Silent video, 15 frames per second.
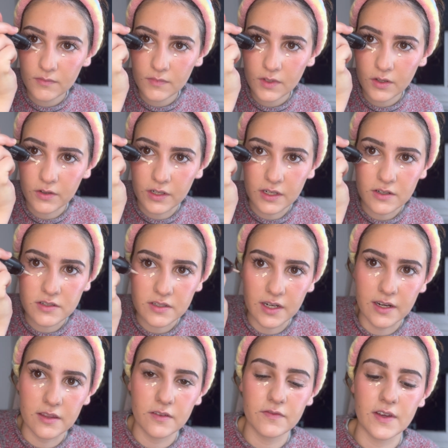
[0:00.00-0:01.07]
on each side
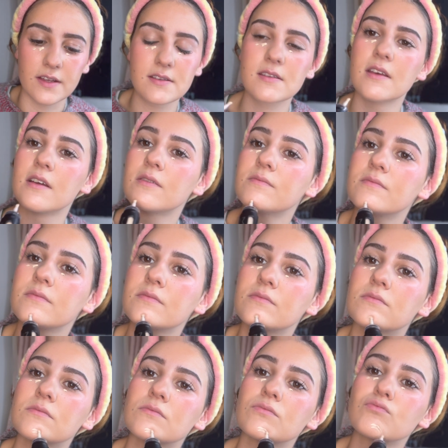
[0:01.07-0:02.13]
of the face there.
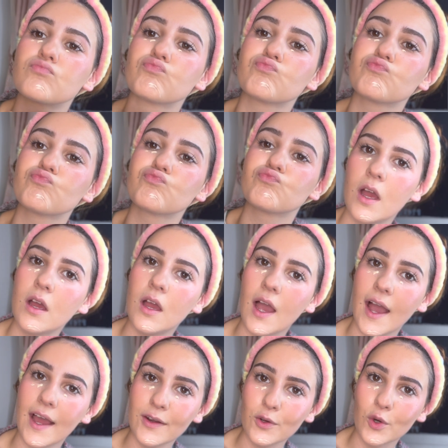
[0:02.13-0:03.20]

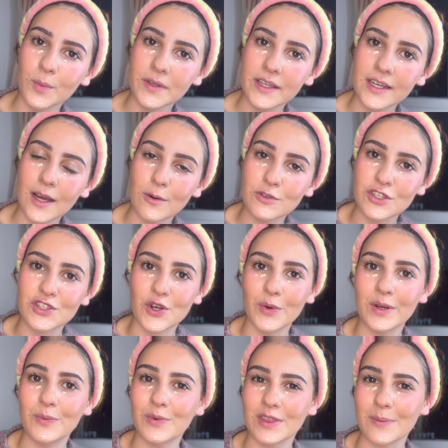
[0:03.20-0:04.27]
And normally I'll just go
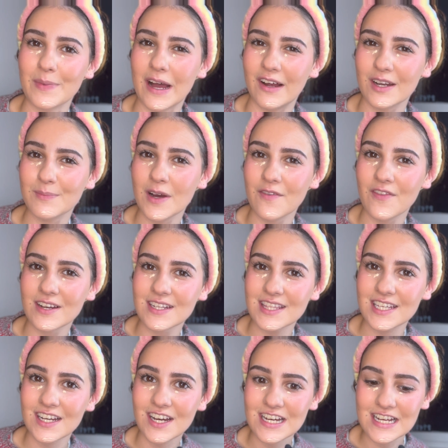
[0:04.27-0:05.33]
in with a powder puff under
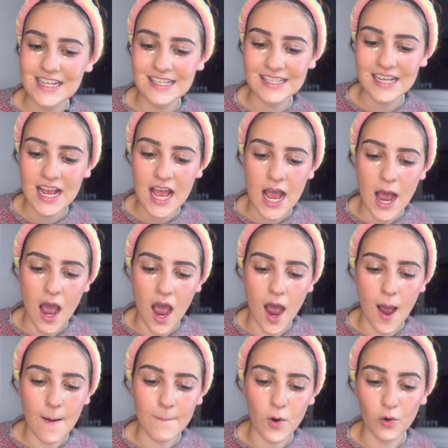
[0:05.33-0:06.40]
the eyes
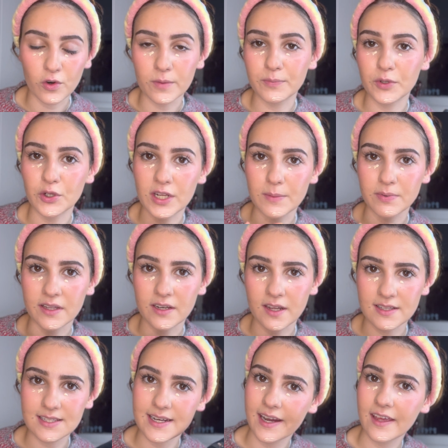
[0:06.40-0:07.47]
or a beauty blender.
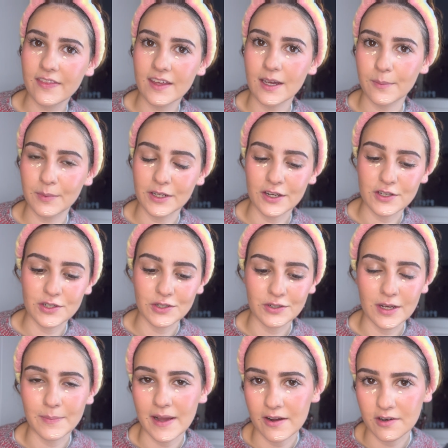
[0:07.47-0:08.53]
Today I think I'm going to do a powder